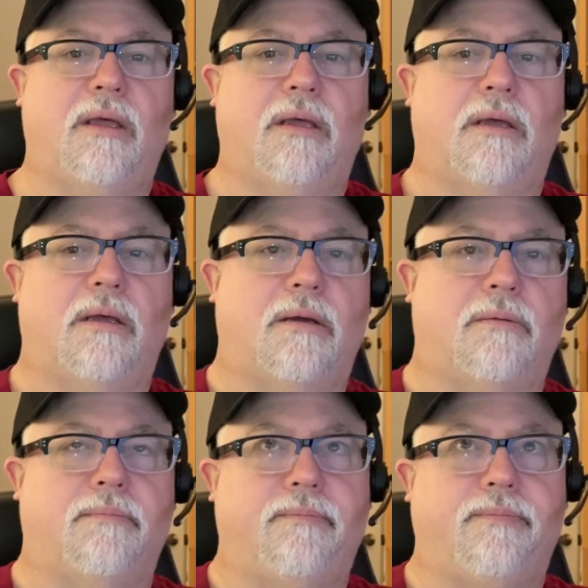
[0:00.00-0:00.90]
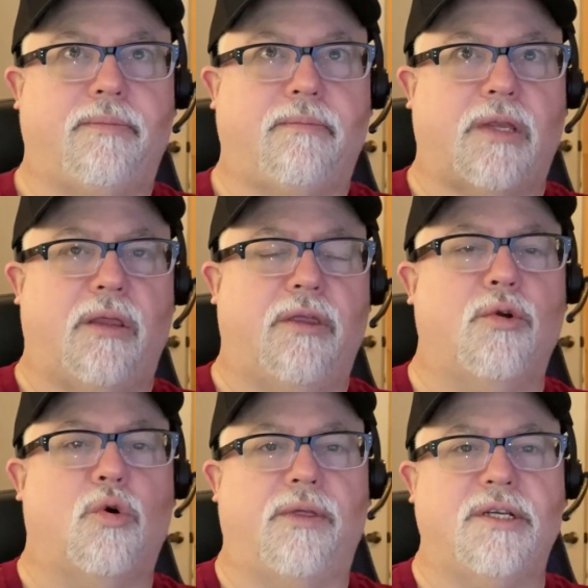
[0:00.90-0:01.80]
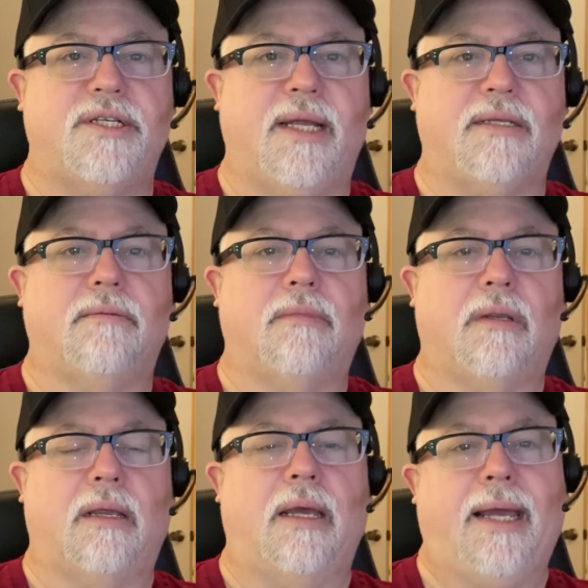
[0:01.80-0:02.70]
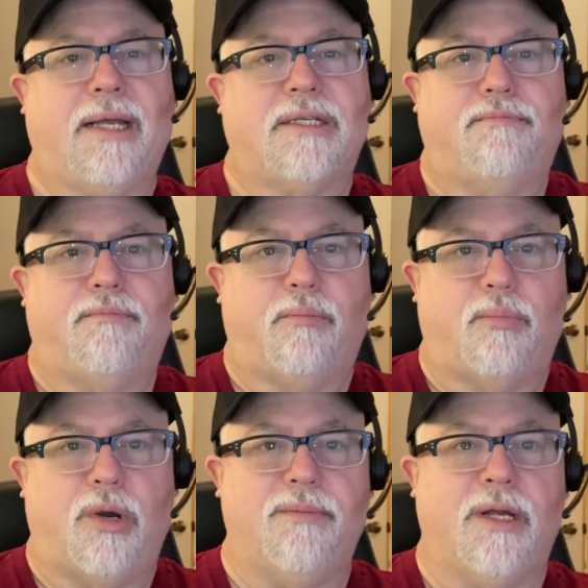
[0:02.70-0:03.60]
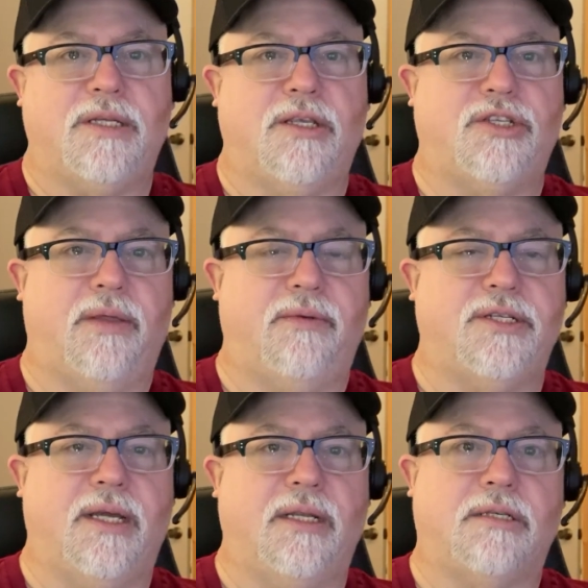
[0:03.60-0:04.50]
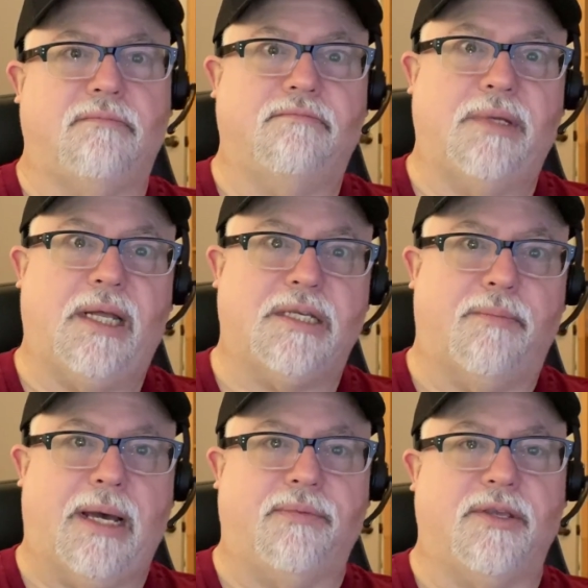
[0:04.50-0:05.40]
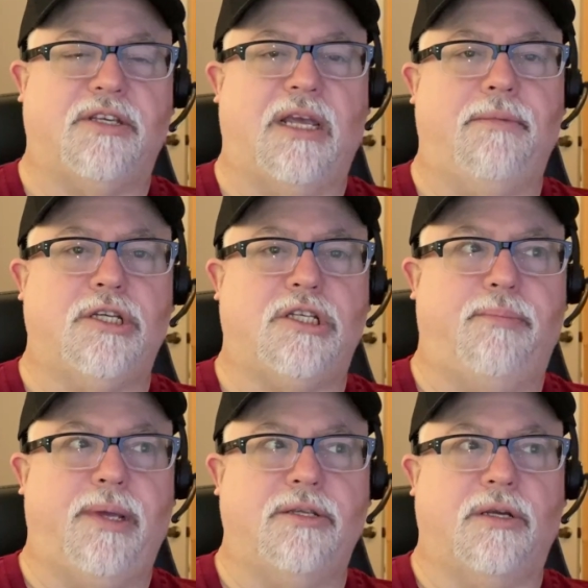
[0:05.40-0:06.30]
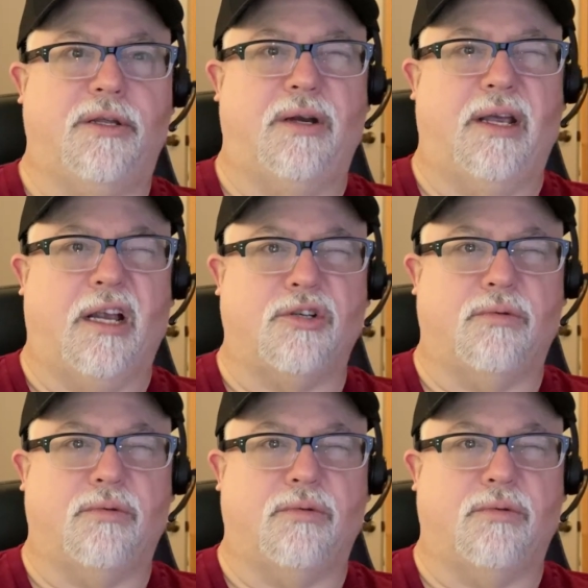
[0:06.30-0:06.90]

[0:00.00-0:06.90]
the northern states. I guess pretty much in the southern states, it's about the same. It just depends on your actual